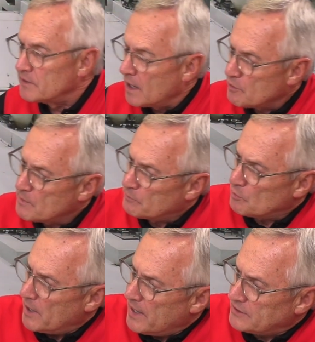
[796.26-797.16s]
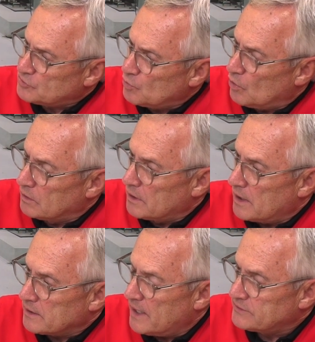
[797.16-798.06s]
remember my high
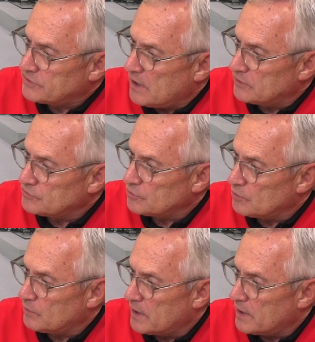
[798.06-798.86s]
school guidance counselor,